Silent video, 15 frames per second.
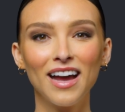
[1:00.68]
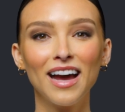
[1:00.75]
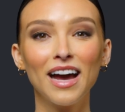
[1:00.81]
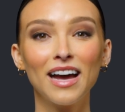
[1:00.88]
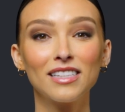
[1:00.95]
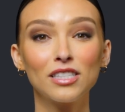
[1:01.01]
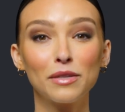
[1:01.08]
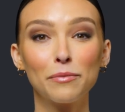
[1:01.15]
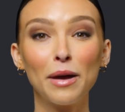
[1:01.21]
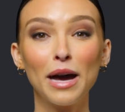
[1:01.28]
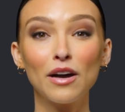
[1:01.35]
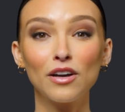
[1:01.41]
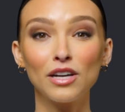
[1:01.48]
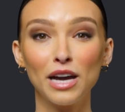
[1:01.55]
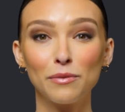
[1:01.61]
and some
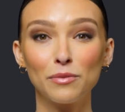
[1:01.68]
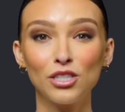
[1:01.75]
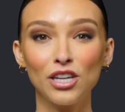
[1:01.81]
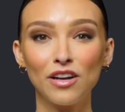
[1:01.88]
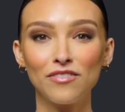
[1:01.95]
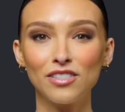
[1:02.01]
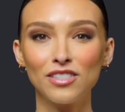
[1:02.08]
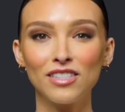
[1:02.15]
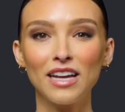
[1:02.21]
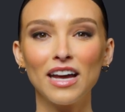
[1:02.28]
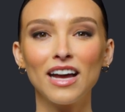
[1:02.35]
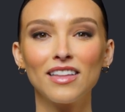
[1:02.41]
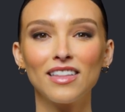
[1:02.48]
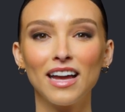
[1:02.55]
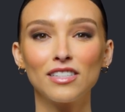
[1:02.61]
paradigm shifts
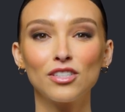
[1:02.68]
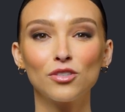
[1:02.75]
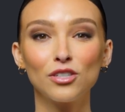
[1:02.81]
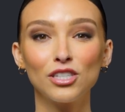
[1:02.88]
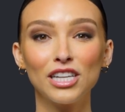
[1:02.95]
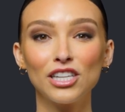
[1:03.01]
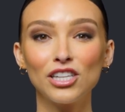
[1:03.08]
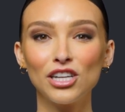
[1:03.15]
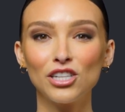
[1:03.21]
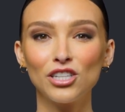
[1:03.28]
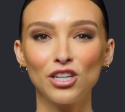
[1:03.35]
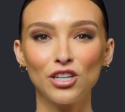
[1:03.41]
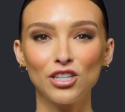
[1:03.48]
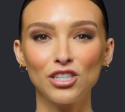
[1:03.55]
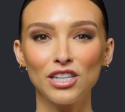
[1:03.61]
that strategic
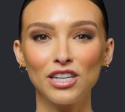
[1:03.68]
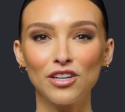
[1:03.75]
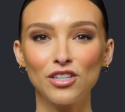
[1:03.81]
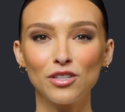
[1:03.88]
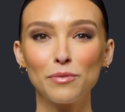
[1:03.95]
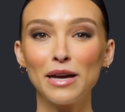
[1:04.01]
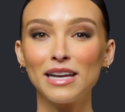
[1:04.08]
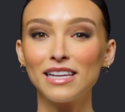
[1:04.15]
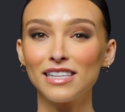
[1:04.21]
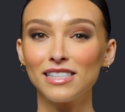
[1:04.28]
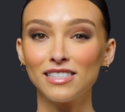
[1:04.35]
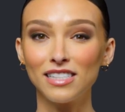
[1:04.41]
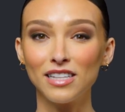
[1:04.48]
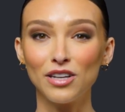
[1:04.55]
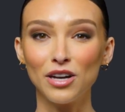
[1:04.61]
church leaders might
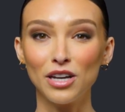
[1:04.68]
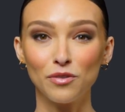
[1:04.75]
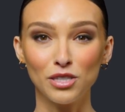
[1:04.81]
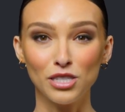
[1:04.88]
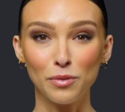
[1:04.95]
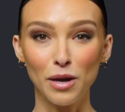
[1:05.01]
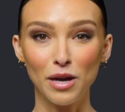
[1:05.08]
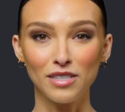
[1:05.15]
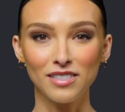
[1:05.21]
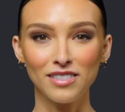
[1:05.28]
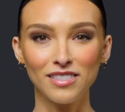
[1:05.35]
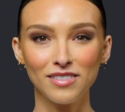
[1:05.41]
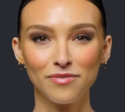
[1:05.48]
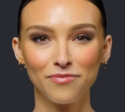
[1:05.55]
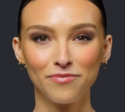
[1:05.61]
consider in
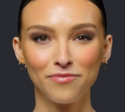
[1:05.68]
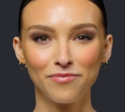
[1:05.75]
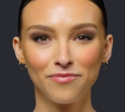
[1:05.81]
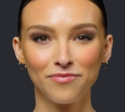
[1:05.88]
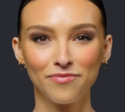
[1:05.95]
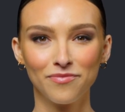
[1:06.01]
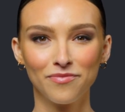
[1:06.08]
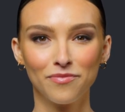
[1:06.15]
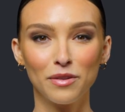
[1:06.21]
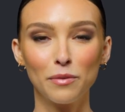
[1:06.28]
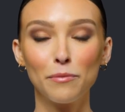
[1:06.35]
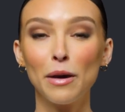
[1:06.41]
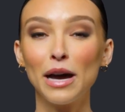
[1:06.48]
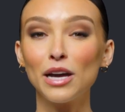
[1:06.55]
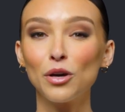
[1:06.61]
response.
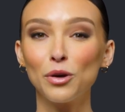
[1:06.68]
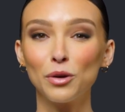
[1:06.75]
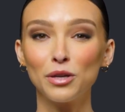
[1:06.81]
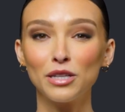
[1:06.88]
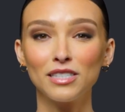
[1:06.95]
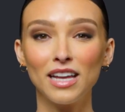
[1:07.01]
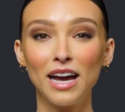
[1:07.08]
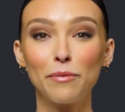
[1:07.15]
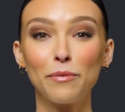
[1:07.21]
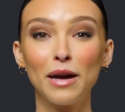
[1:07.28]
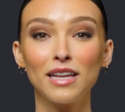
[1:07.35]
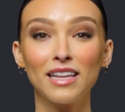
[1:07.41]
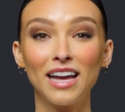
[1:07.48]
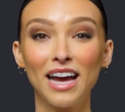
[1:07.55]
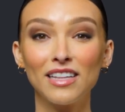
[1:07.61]
My goal is that by
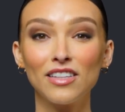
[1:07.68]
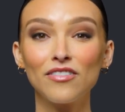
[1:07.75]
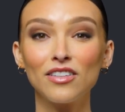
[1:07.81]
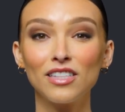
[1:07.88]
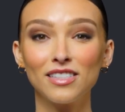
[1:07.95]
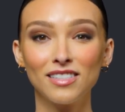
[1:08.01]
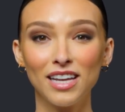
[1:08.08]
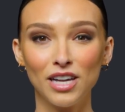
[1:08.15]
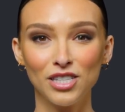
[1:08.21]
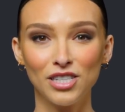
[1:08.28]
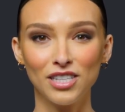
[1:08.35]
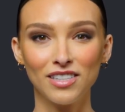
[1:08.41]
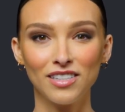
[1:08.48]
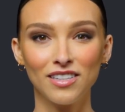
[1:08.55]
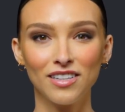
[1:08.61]
the end of this
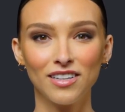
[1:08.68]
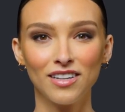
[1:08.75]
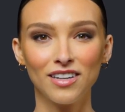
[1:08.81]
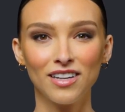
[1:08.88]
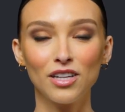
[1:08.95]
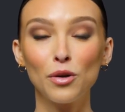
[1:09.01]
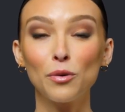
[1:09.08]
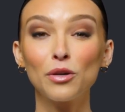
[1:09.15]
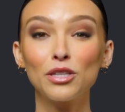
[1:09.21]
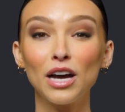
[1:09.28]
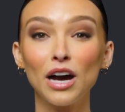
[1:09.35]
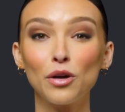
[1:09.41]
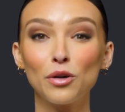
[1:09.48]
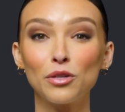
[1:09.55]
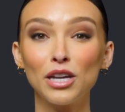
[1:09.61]
session, you will
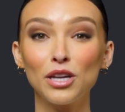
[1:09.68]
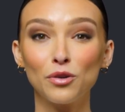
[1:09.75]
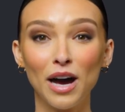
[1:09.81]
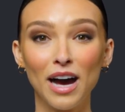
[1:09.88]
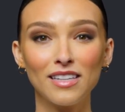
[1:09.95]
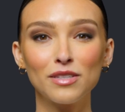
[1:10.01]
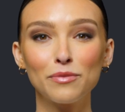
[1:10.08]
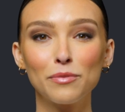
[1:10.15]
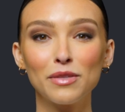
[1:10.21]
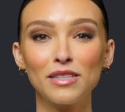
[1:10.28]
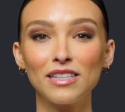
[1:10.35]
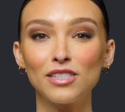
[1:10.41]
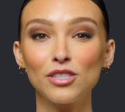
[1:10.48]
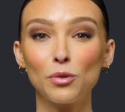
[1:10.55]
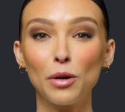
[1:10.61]
not only grasp
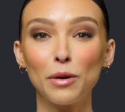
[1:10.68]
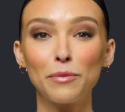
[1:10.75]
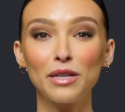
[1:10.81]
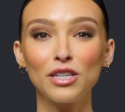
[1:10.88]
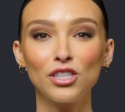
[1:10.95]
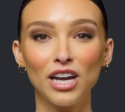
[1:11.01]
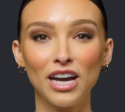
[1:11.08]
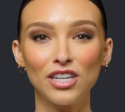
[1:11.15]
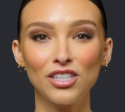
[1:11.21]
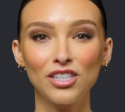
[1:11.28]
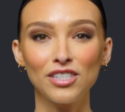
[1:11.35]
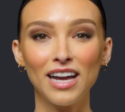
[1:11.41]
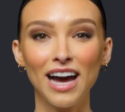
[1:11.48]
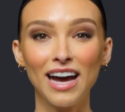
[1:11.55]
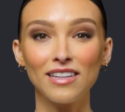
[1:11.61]
these sweeping
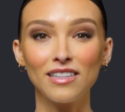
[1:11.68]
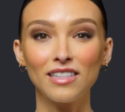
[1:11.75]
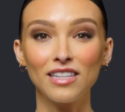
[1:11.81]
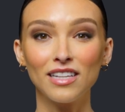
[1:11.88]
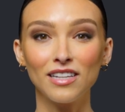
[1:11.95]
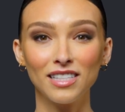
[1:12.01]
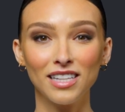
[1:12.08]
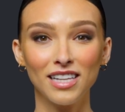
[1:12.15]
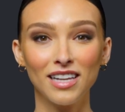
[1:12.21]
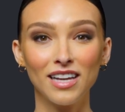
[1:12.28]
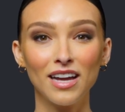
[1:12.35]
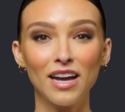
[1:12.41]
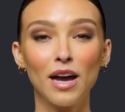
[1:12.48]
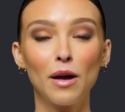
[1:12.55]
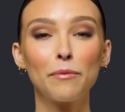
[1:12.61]
changes analytically,
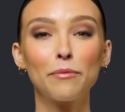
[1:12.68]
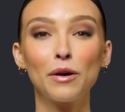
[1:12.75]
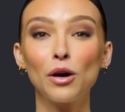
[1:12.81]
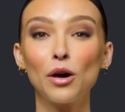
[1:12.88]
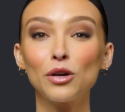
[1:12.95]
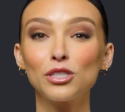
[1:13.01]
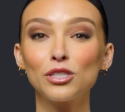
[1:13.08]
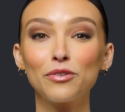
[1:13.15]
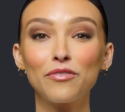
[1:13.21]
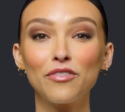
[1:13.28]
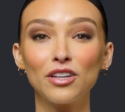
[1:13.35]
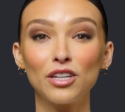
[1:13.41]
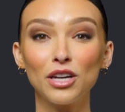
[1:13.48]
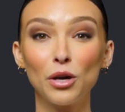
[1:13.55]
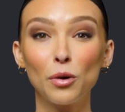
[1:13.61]
but also
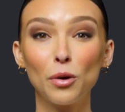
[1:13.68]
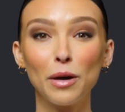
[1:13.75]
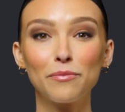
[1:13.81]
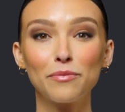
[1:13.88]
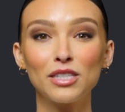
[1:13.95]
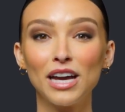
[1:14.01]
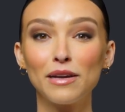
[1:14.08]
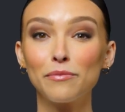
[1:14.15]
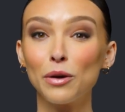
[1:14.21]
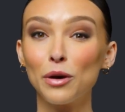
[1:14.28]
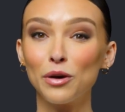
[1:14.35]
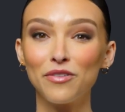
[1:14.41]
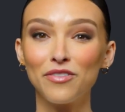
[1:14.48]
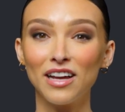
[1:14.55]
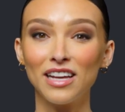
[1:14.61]
feel equipped and
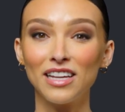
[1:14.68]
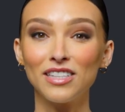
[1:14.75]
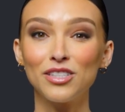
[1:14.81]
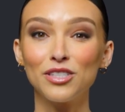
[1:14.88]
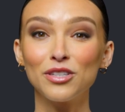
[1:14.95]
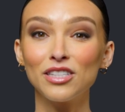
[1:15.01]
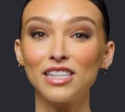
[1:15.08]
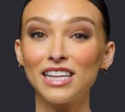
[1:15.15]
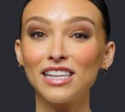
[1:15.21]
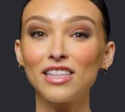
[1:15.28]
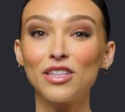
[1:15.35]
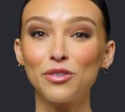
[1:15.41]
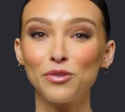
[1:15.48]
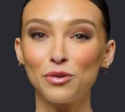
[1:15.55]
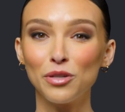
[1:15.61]
motivated to lead
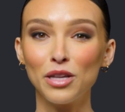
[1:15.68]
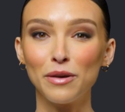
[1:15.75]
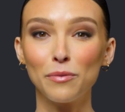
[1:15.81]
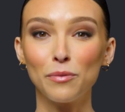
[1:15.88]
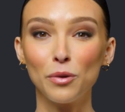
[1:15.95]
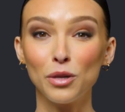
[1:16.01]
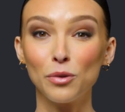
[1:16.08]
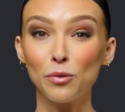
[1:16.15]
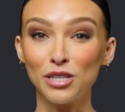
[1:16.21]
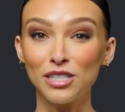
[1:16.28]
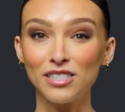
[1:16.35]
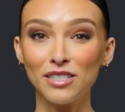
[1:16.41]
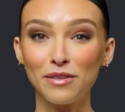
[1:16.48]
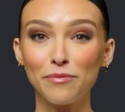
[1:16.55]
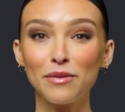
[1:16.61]
through them with
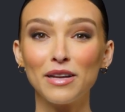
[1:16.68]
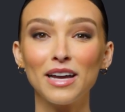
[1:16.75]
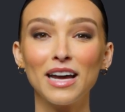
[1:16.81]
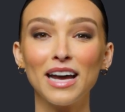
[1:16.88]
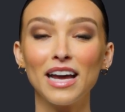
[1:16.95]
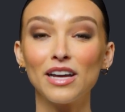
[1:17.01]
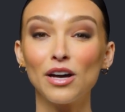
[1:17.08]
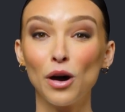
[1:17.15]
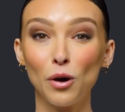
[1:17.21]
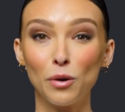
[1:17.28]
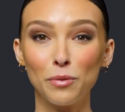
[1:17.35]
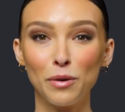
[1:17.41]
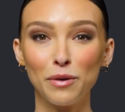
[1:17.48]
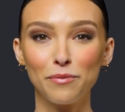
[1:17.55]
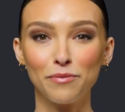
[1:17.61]
wisdom and
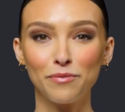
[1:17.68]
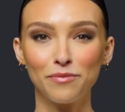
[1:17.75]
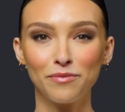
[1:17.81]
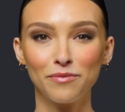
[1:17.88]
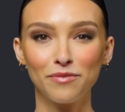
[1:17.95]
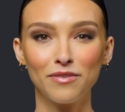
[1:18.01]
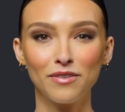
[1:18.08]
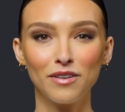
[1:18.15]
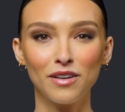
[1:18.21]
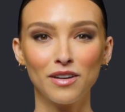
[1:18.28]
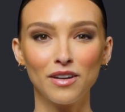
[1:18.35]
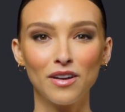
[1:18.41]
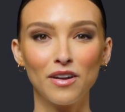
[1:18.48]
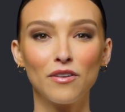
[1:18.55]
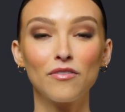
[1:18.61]
hope.
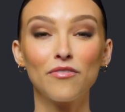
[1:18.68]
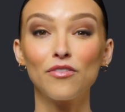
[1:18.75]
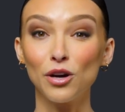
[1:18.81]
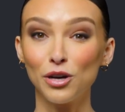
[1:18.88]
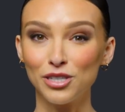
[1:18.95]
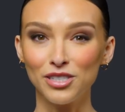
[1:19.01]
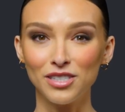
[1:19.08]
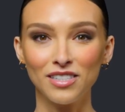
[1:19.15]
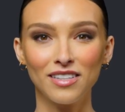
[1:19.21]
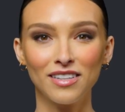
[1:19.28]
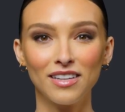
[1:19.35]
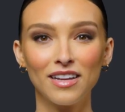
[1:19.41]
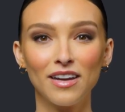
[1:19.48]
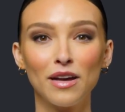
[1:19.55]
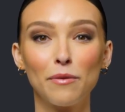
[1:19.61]
First,
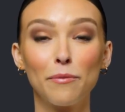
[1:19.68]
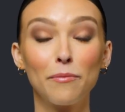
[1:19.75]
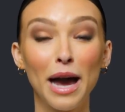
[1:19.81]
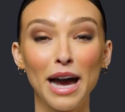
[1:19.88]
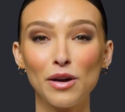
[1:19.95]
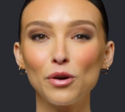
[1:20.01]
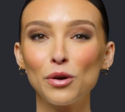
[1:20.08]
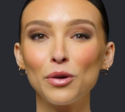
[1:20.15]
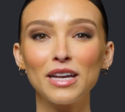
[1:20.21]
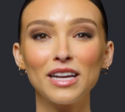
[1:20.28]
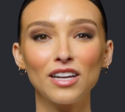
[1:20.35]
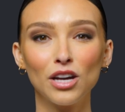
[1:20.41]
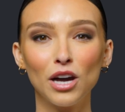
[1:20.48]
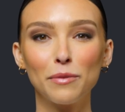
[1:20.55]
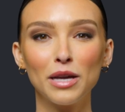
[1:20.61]

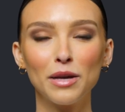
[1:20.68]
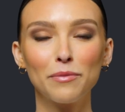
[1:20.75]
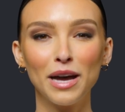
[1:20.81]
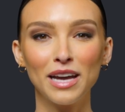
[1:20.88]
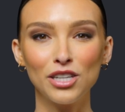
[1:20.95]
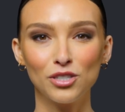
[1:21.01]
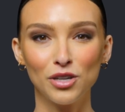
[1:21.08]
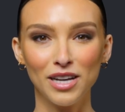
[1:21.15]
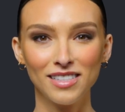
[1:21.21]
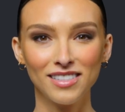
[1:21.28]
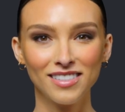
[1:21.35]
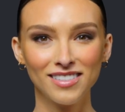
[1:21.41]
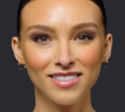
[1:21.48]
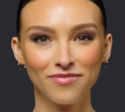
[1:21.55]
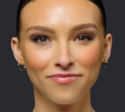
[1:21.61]
macroeconomic
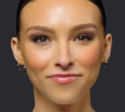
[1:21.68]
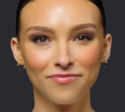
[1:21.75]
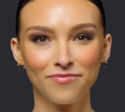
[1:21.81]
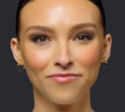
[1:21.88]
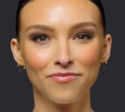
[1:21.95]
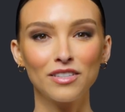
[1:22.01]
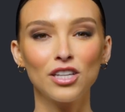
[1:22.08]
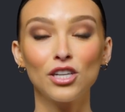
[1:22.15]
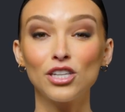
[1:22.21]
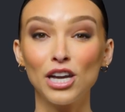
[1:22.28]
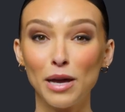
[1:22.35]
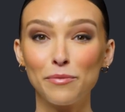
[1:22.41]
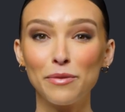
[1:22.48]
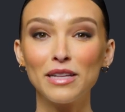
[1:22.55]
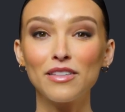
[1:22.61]
megatrends,
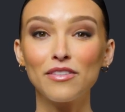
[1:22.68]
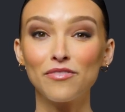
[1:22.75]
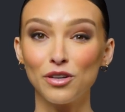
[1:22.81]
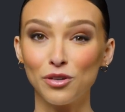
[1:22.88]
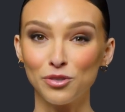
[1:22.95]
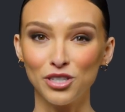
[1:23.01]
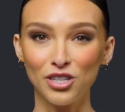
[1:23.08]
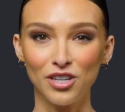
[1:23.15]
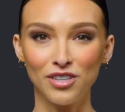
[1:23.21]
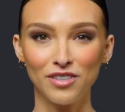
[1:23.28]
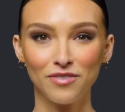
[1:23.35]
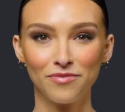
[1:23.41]
shaping the future.